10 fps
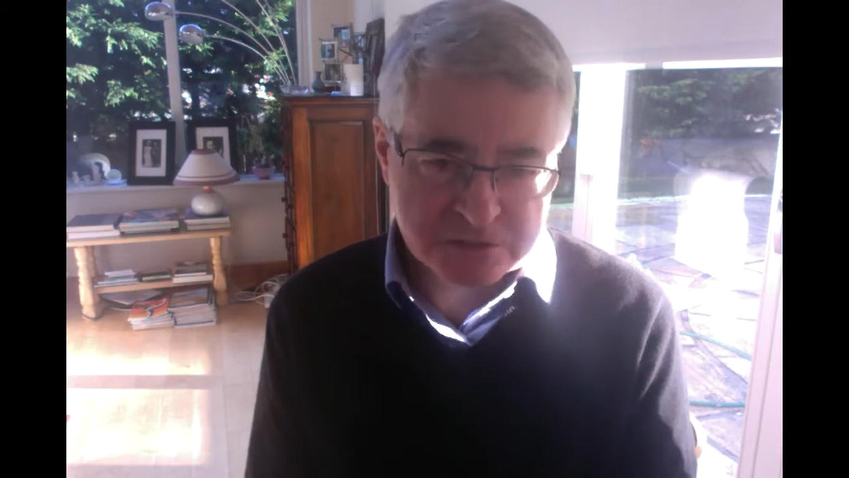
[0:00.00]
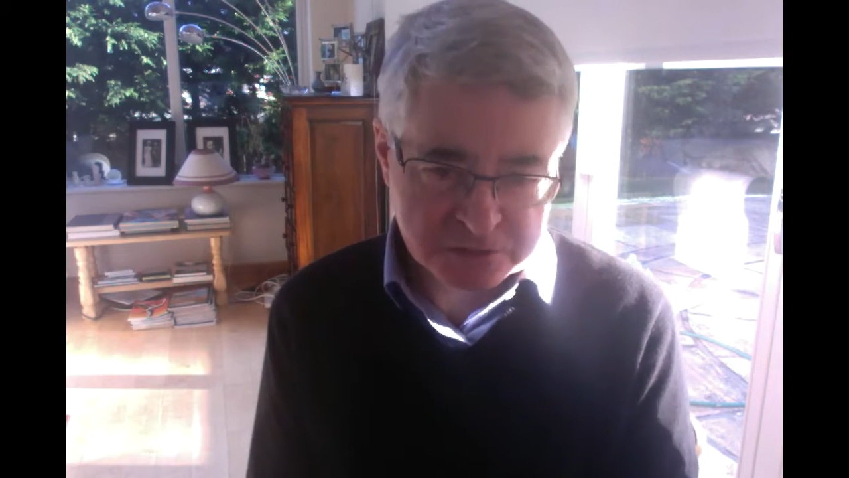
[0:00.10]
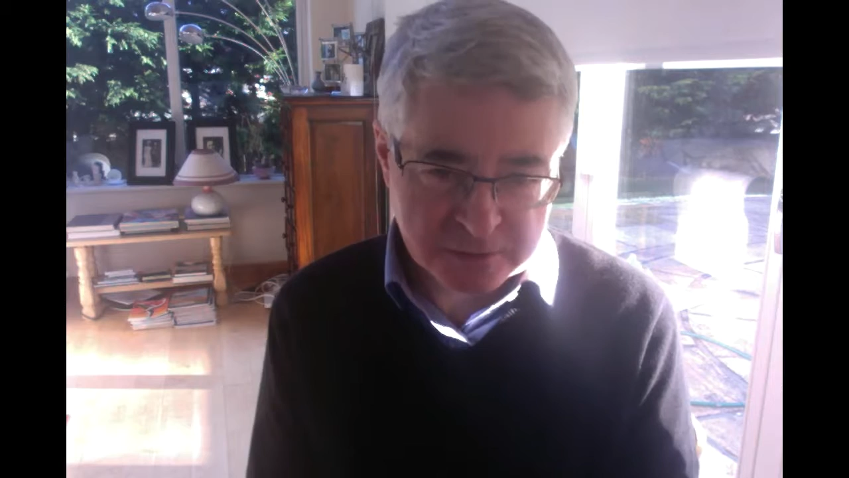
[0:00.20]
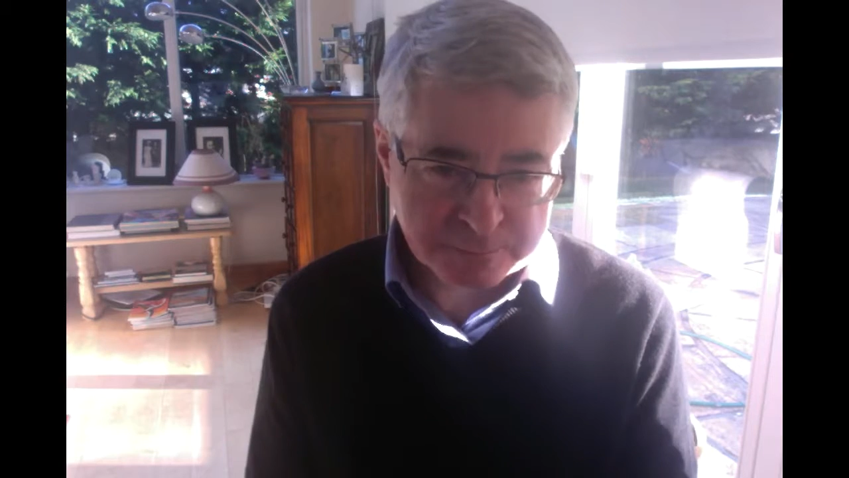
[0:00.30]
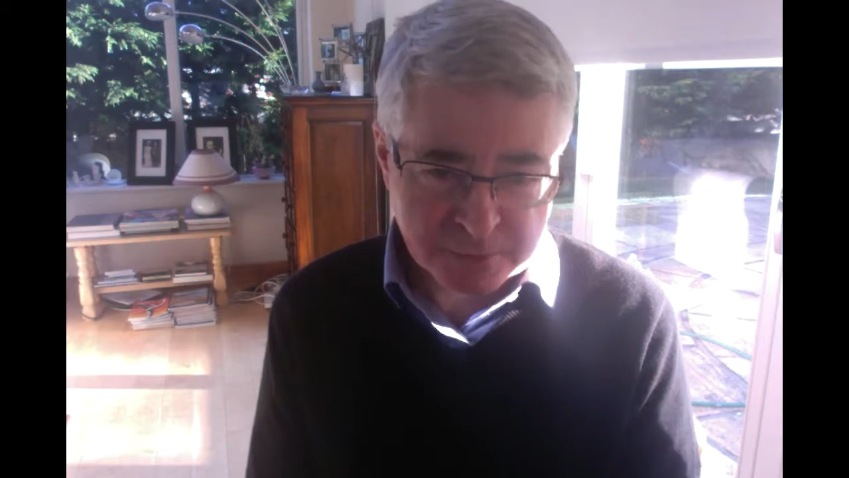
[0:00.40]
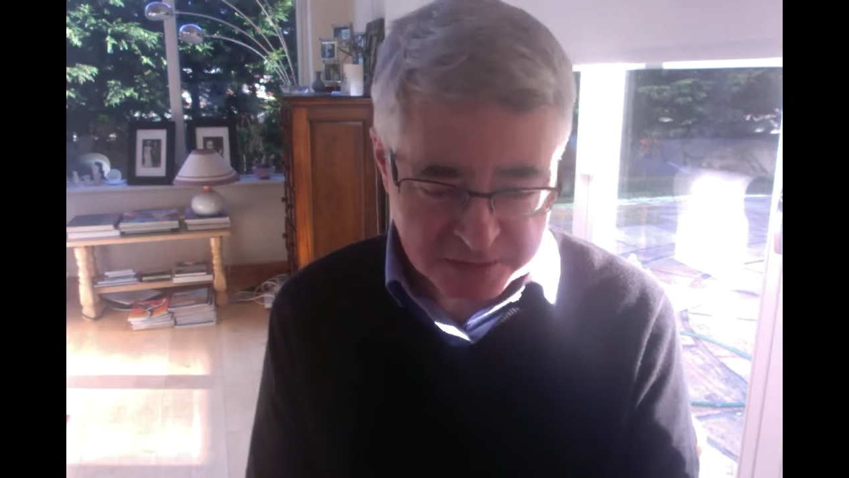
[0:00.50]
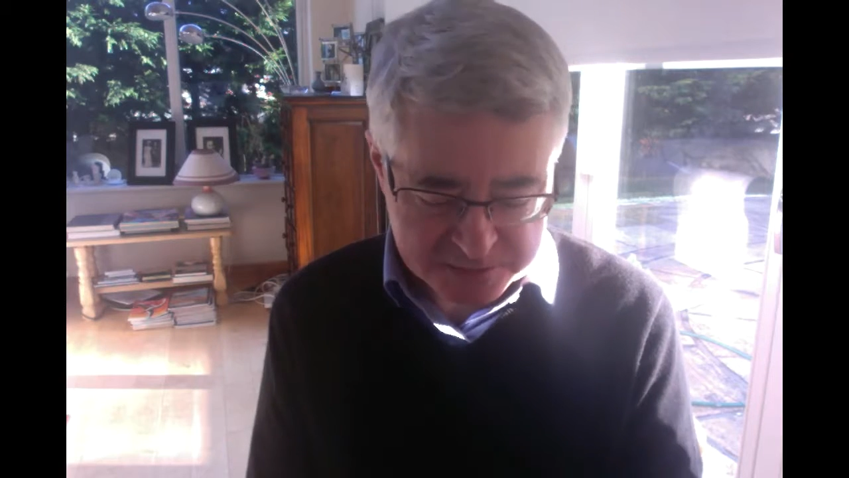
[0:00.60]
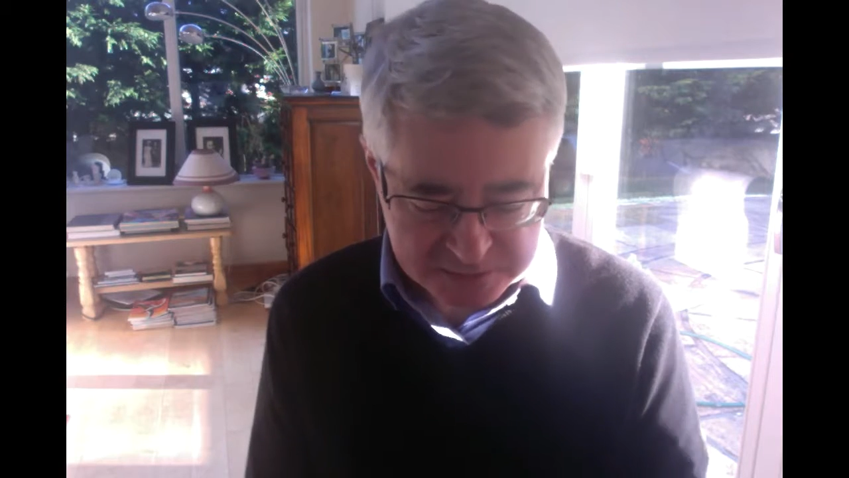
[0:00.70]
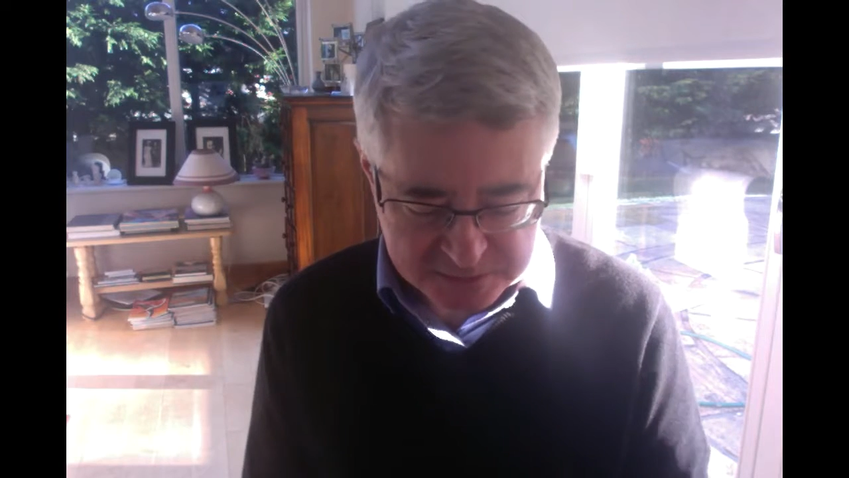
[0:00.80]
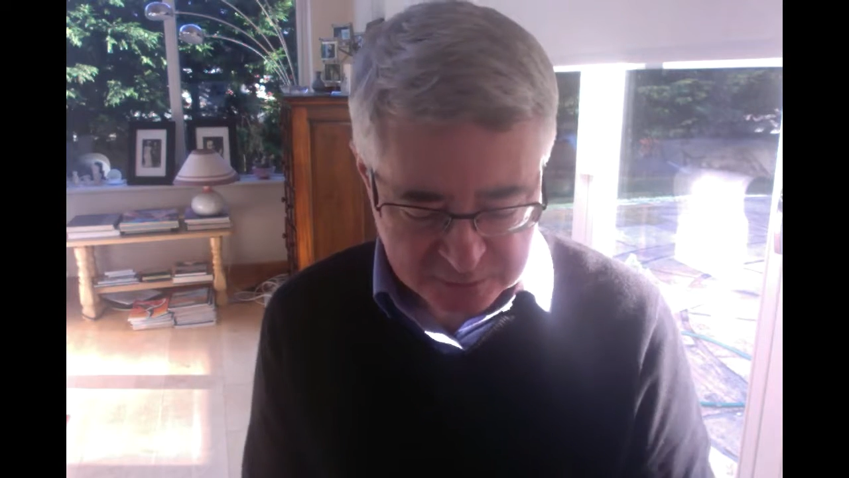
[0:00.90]
to that
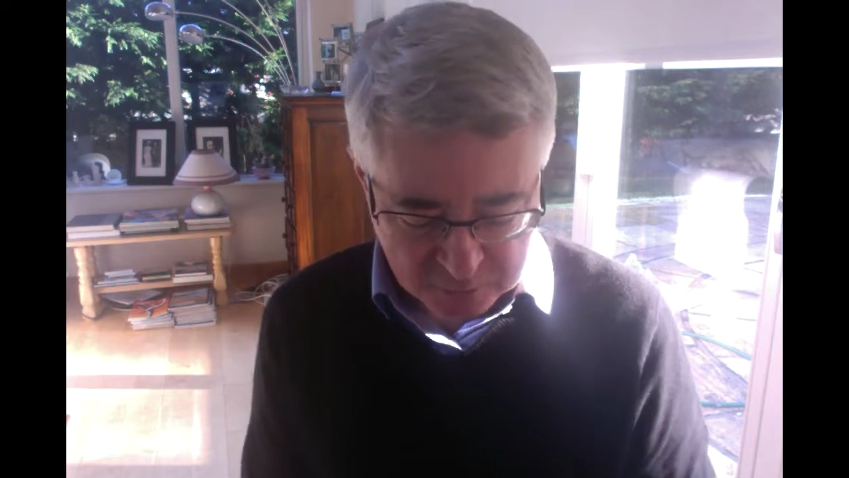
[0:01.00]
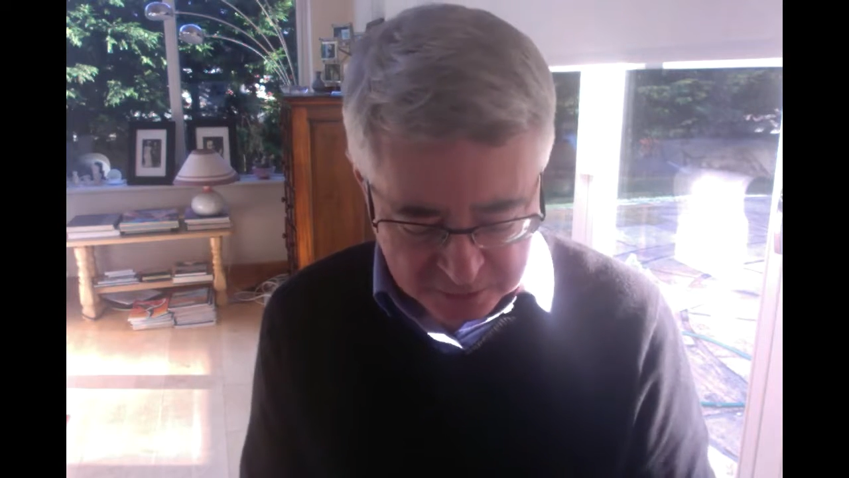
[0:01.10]
process that